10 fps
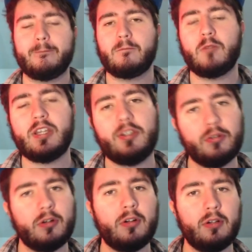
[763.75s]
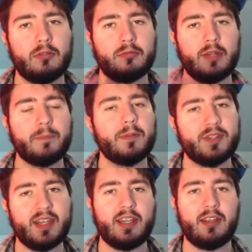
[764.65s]
When you're
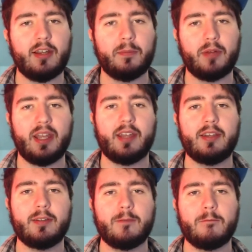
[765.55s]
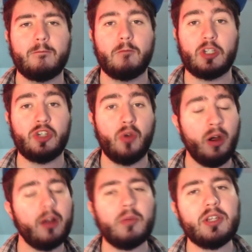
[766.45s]
representing a brand, which you
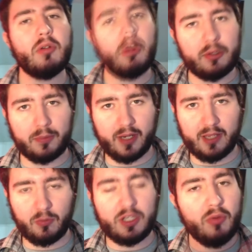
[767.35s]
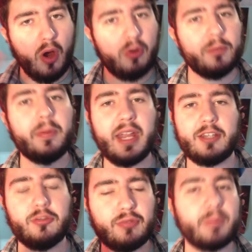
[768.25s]
are when you own a brand, when you own a
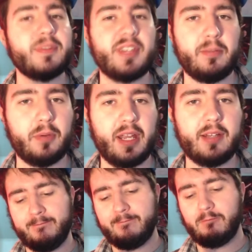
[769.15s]
brand, you represent a brand.